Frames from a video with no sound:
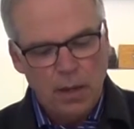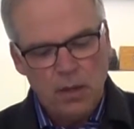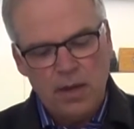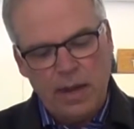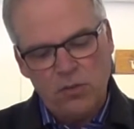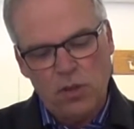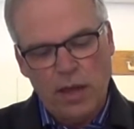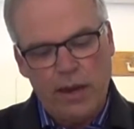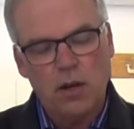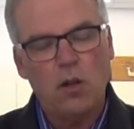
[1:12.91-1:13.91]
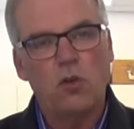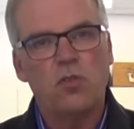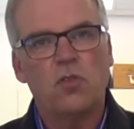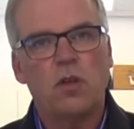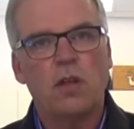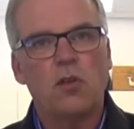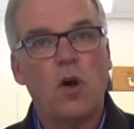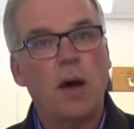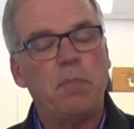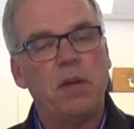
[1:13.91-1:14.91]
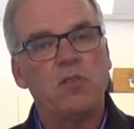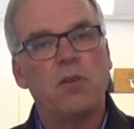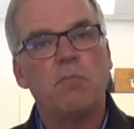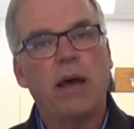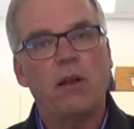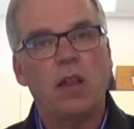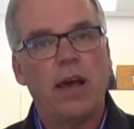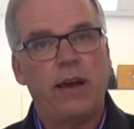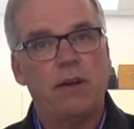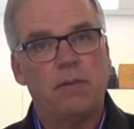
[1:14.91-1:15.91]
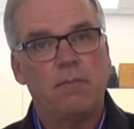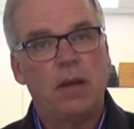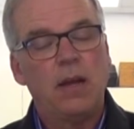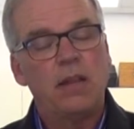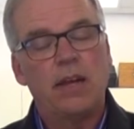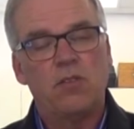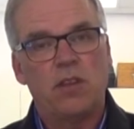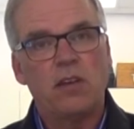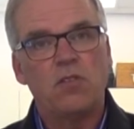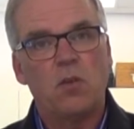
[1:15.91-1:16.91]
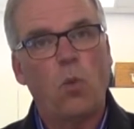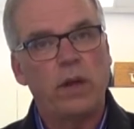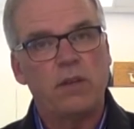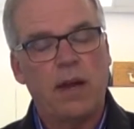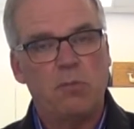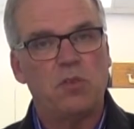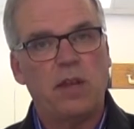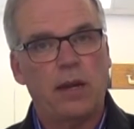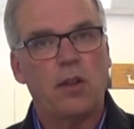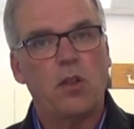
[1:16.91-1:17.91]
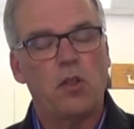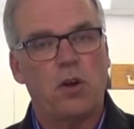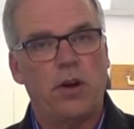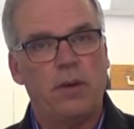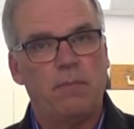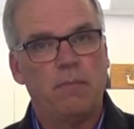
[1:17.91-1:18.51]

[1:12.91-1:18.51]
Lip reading: The next layer closest to the top is the metal layer that is less than 1 × 10⁻³.